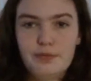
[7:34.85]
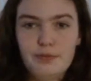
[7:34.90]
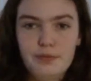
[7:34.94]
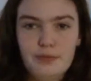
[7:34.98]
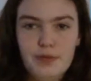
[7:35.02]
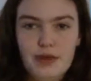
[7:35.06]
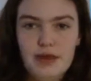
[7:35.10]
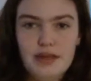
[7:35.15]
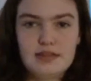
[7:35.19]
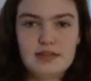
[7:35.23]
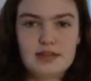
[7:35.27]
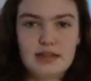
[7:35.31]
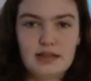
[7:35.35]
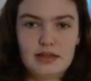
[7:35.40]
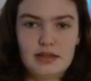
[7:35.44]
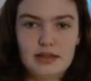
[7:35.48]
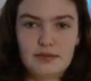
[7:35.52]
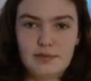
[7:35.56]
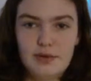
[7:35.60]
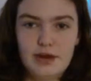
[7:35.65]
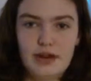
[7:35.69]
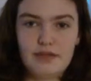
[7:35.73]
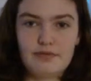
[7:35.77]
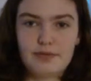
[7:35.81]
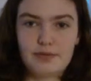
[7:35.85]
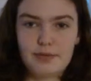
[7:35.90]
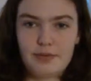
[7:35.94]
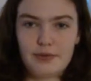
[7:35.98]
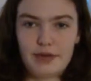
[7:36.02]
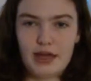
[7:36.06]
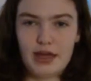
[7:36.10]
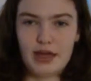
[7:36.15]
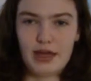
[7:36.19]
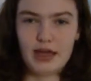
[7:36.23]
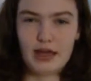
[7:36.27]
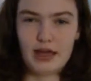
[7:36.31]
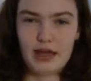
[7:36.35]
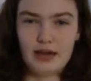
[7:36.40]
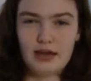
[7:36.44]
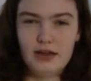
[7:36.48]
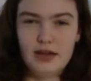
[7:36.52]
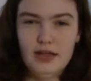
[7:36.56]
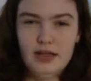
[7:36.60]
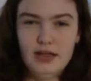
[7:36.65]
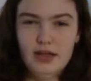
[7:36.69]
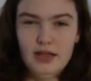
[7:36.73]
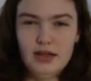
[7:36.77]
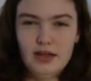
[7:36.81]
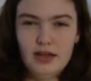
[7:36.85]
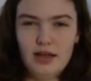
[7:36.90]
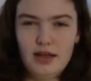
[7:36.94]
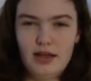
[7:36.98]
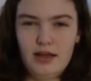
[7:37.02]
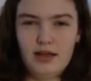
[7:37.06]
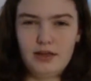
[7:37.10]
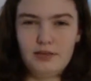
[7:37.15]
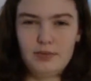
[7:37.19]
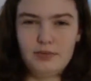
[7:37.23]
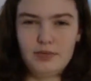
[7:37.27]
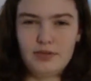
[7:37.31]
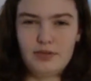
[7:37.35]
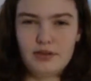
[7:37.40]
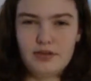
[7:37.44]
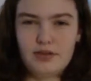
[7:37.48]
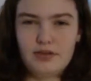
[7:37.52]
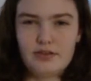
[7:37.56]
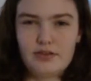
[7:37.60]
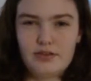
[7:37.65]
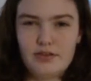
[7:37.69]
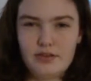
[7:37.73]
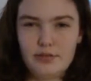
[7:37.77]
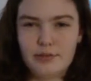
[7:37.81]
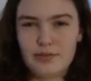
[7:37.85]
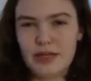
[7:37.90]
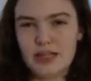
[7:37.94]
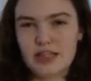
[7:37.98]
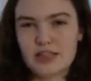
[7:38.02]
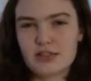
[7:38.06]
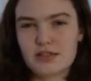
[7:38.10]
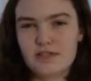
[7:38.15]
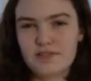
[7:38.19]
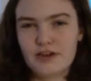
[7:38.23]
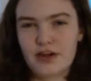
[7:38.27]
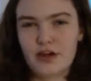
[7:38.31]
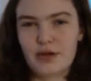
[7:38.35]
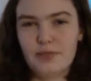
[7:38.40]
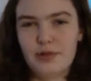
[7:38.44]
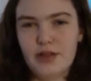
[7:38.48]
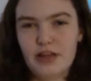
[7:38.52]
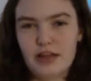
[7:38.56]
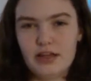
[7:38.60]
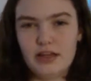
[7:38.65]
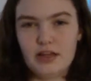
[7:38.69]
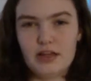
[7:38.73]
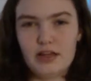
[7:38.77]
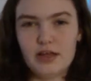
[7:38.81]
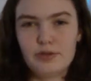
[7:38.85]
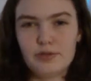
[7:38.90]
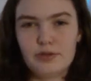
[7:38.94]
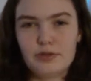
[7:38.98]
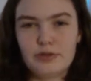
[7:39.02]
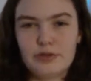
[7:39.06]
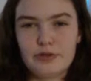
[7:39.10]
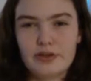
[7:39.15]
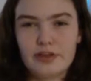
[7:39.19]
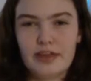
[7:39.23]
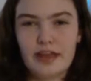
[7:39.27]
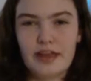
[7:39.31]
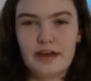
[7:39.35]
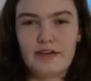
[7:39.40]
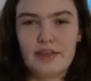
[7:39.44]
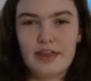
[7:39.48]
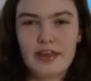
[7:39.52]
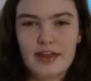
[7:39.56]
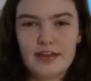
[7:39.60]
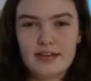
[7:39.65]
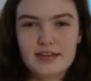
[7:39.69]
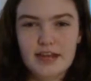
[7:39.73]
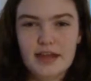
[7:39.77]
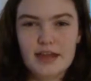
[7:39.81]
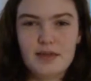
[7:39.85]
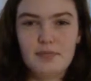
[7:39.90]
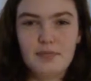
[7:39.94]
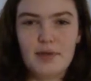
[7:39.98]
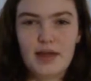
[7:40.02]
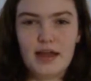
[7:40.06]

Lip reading: basically whatever we can to the best of our ability in between now and that time.